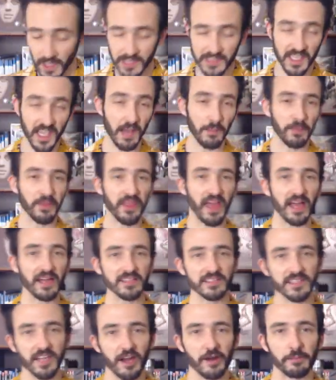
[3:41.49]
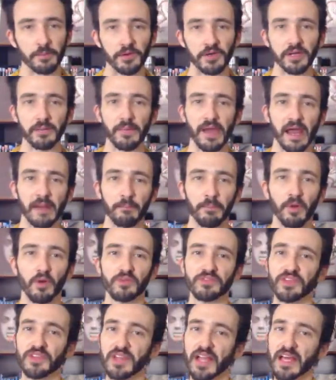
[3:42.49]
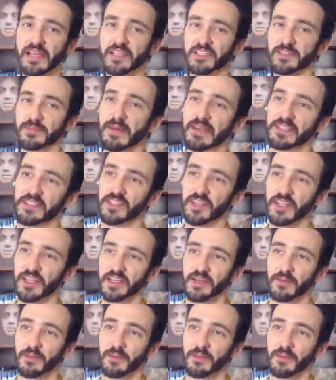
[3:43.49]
On top of that, it's got a pretty bad bolt delay, especially